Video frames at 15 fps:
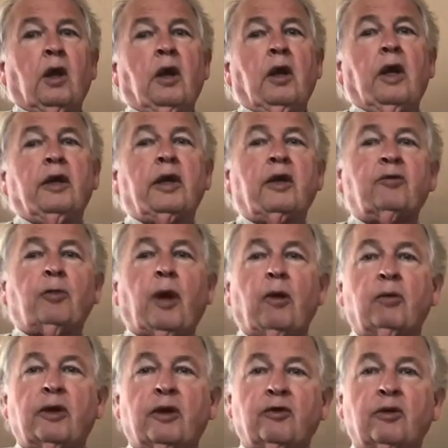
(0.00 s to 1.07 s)
And that's
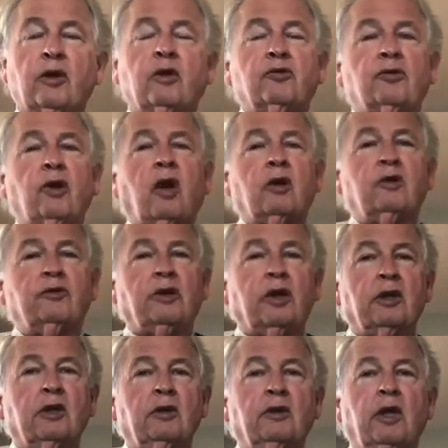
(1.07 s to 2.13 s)
probably as good a song as
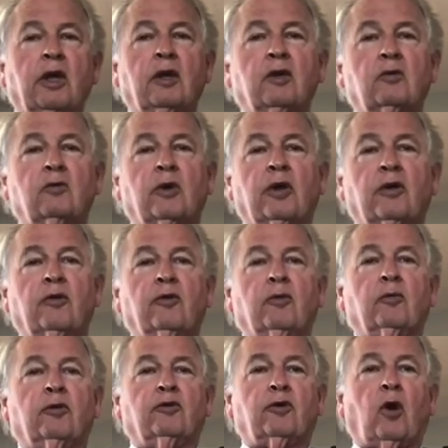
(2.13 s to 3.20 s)
any to end with.
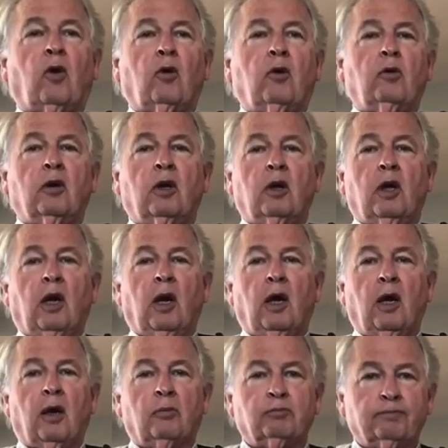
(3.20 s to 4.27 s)
So
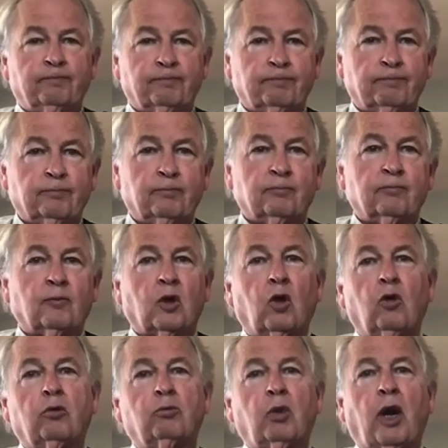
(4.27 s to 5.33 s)
go
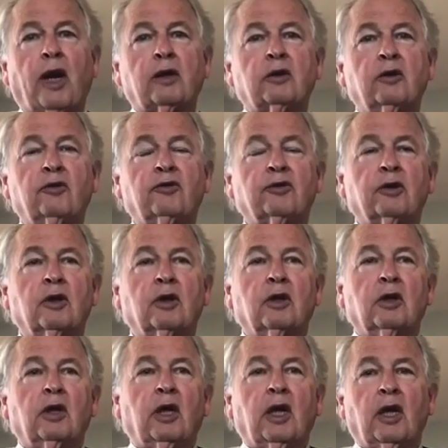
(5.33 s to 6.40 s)
and practice,
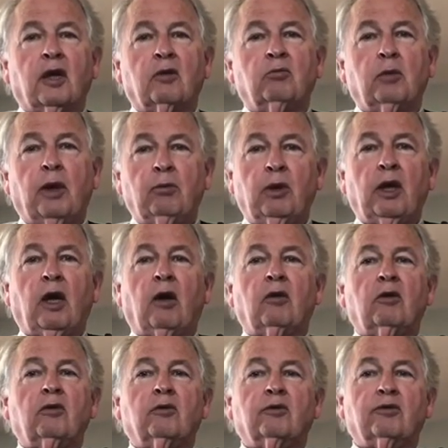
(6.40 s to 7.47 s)
and maybe
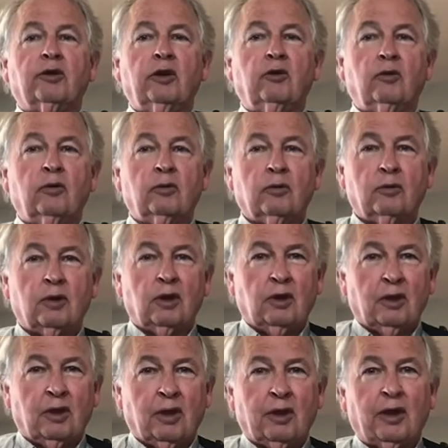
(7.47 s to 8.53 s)
I'll see you
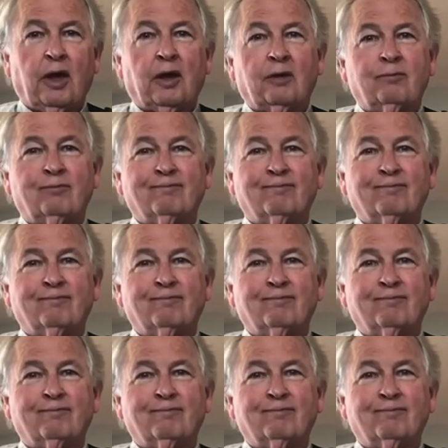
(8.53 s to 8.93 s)
again.